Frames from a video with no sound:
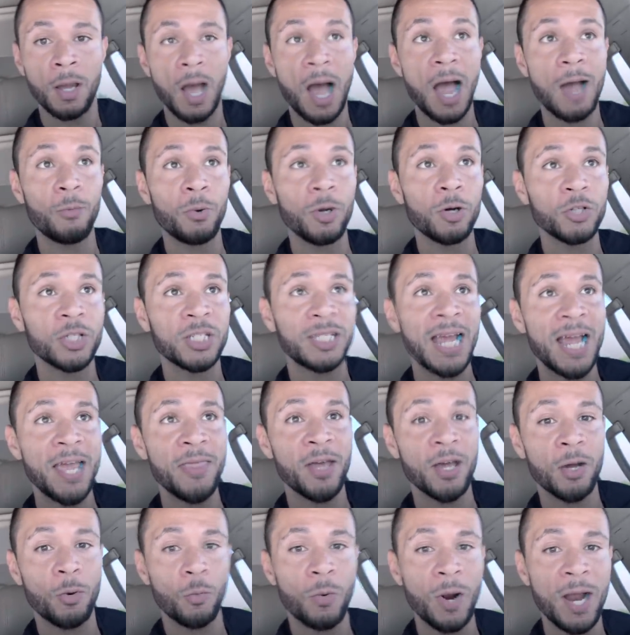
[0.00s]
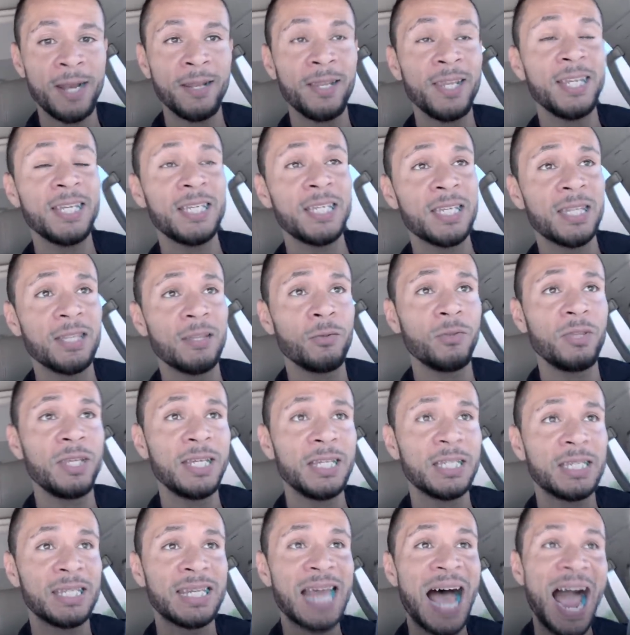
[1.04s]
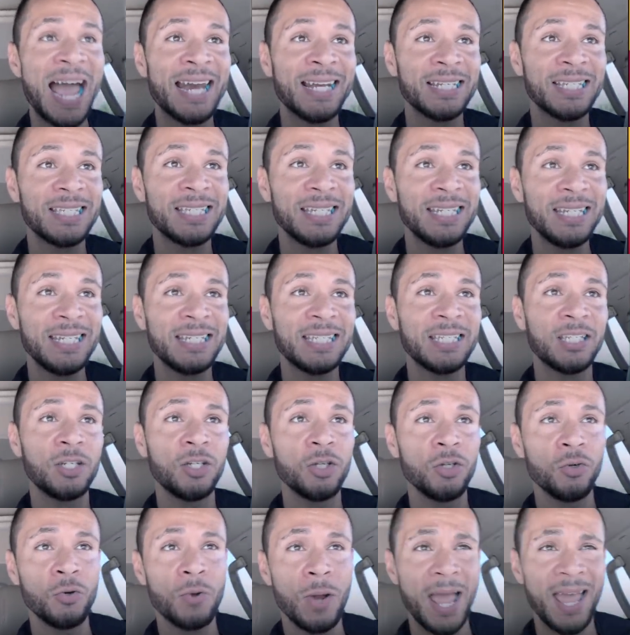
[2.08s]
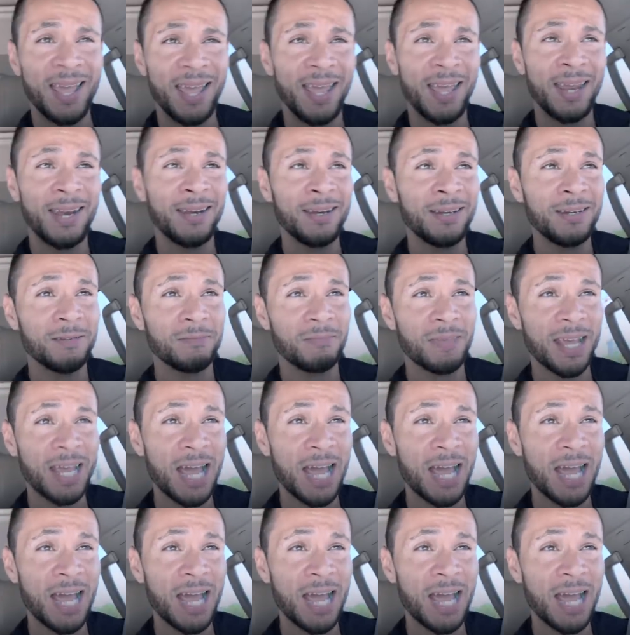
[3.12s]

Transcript: I will say that when these these dynasties do end,